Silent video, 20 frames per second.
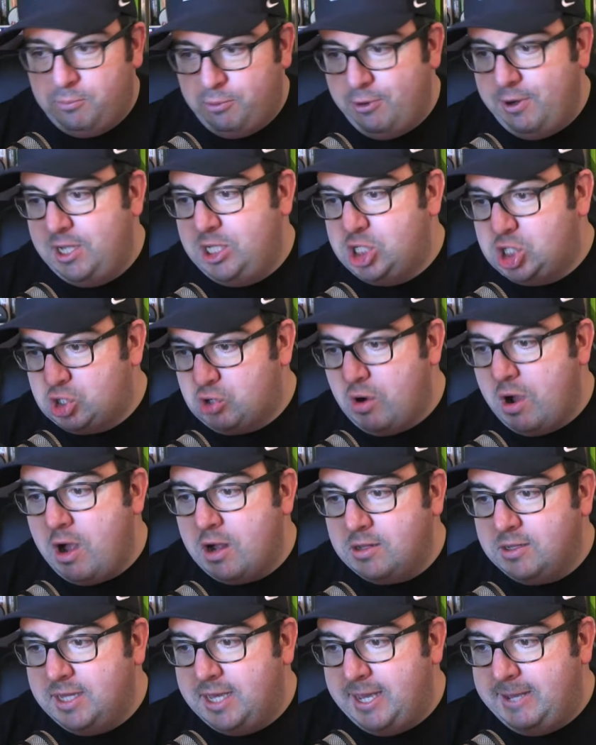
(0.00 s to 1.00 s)
pretty
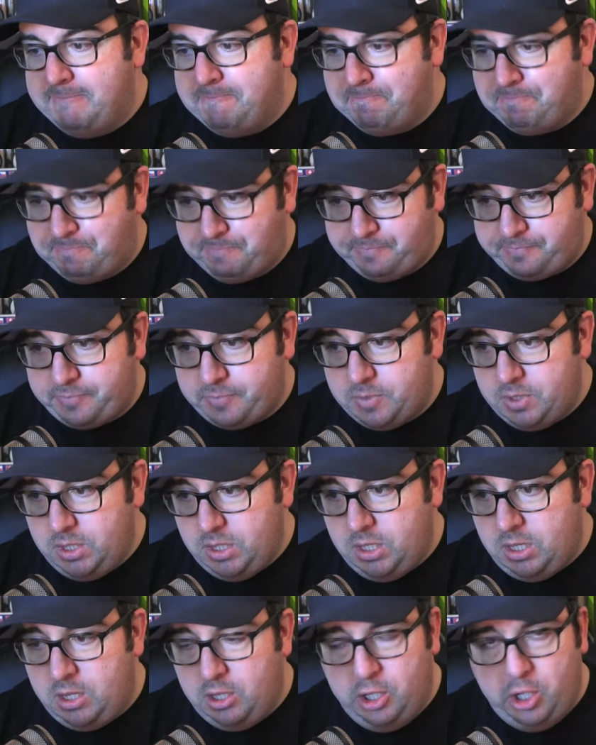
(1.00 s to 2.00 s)
strongly,
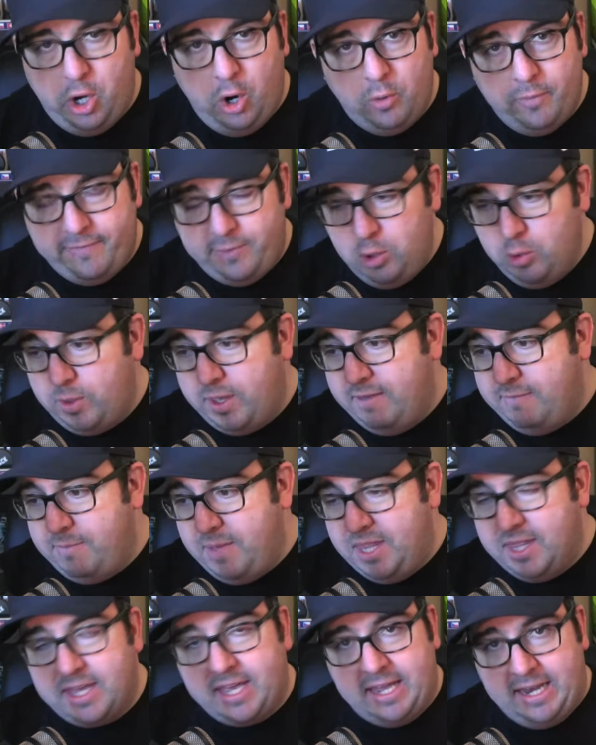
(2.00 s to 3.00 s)
if you give
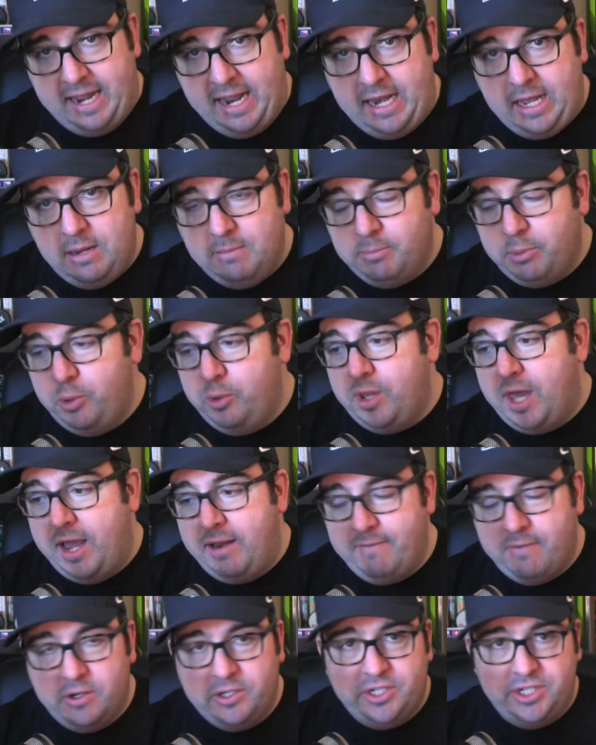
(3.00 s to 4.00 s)
me the Canadian blue
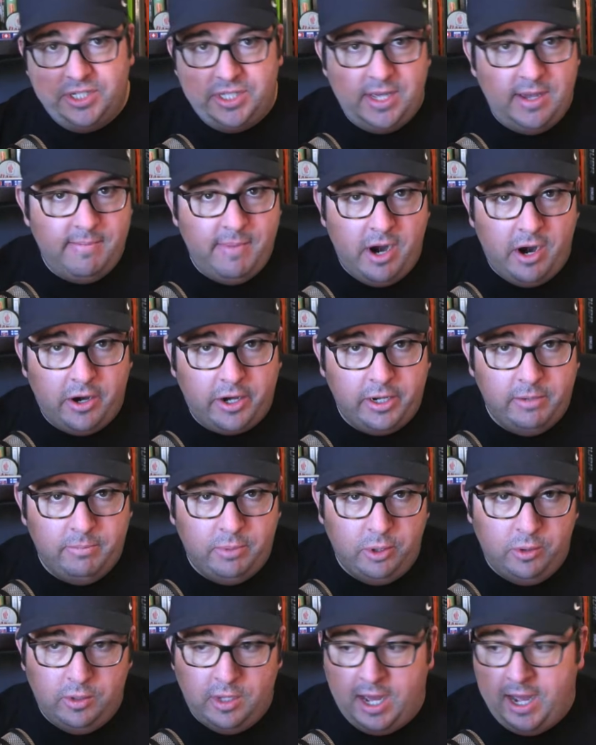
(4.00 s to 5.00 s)
line versus the American
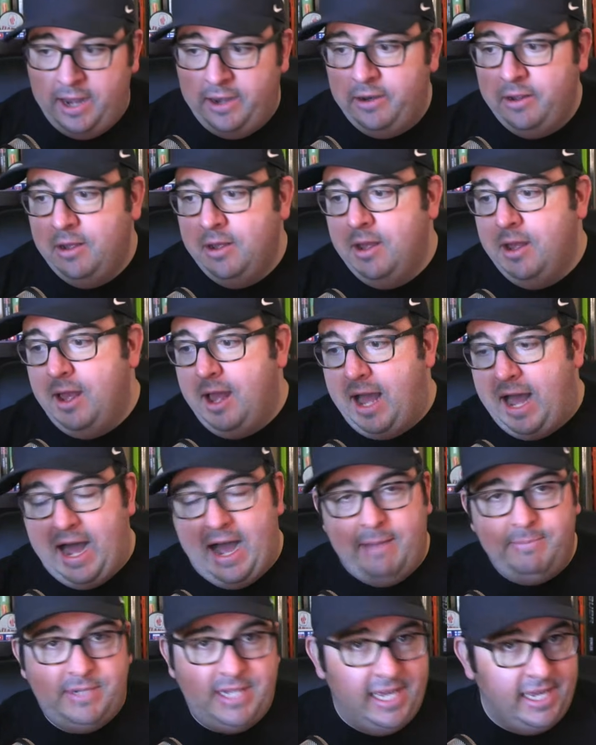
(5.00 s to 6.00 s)
blue line,
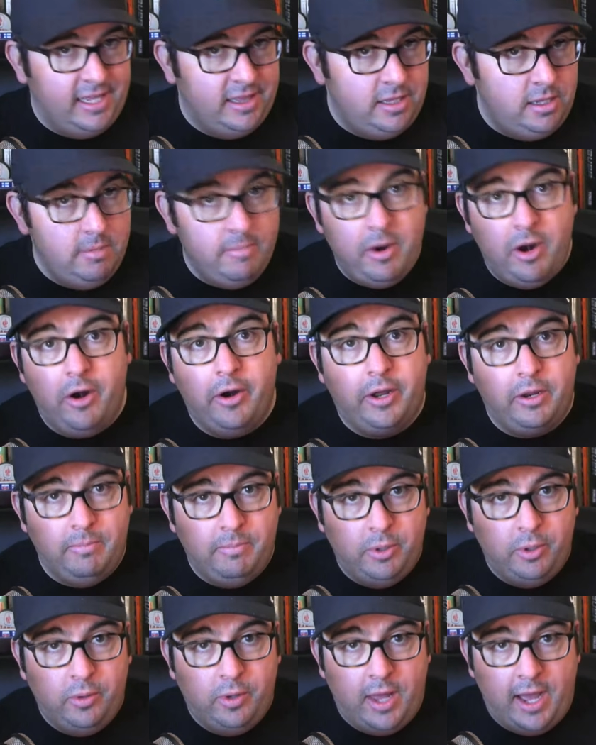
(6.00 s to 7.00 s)
I'm taking the
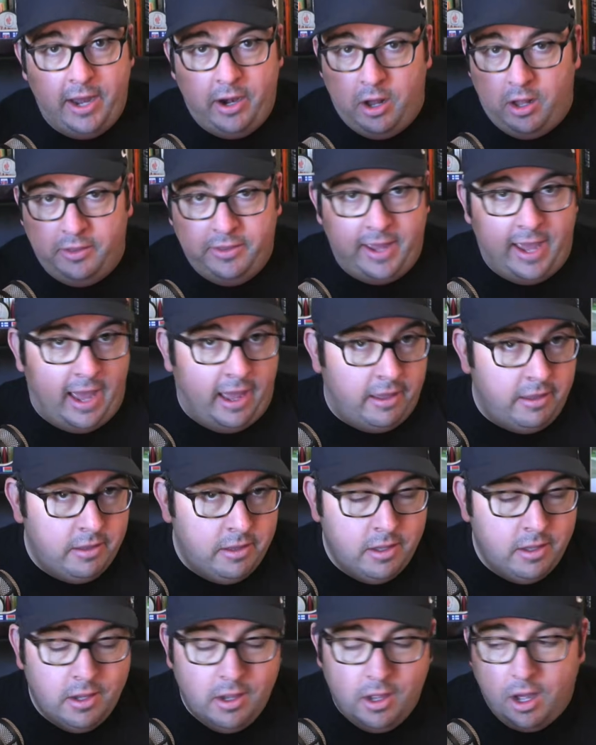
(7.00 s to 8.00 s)
American blue line all day.
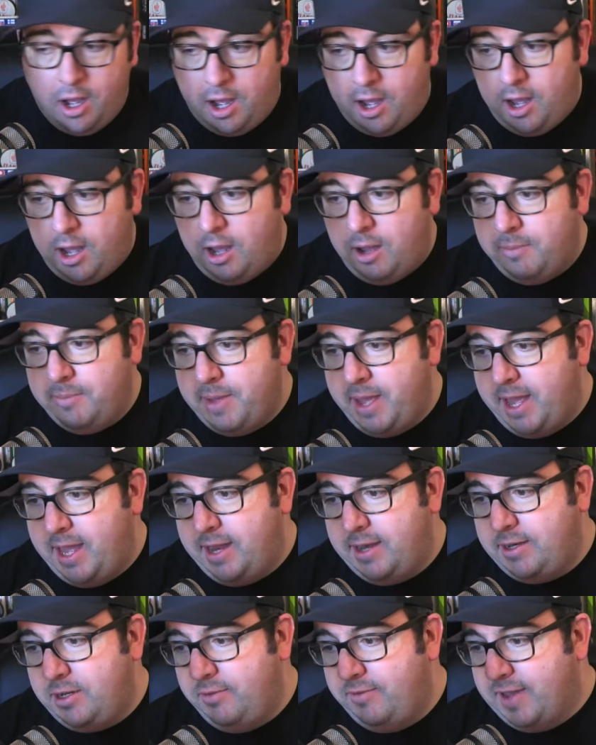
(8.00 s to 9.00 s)

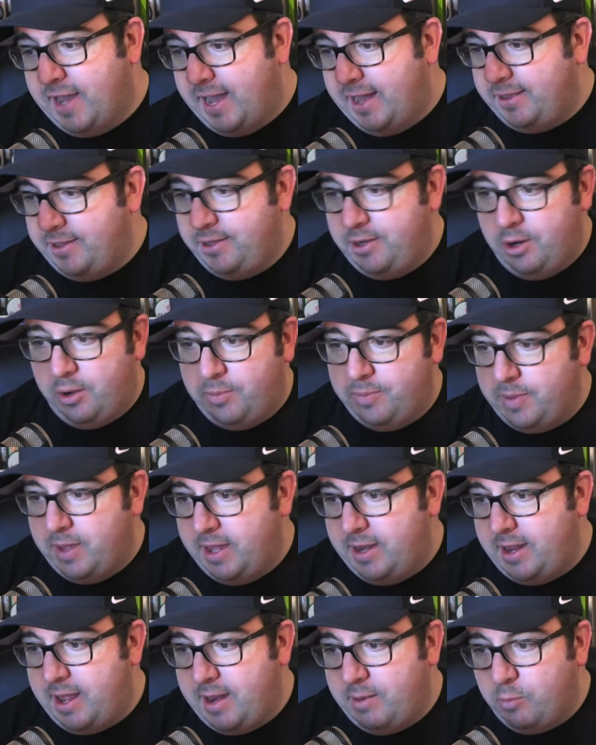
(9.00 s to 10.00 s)
And you've got,
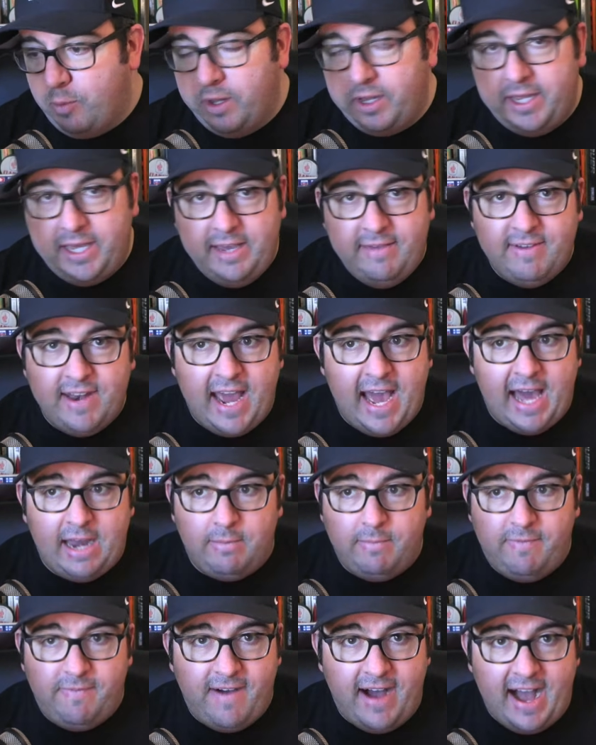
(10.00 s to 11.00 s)
and really even
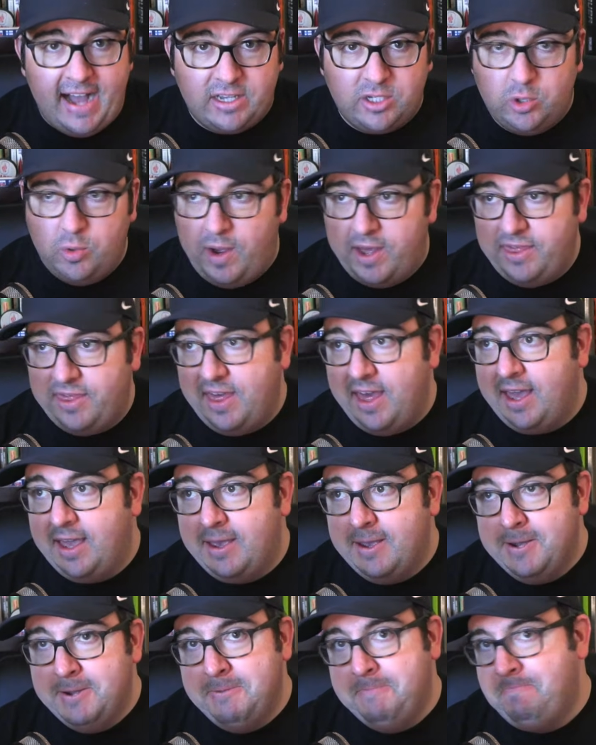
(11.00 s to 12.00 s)
Adam Fox, who I think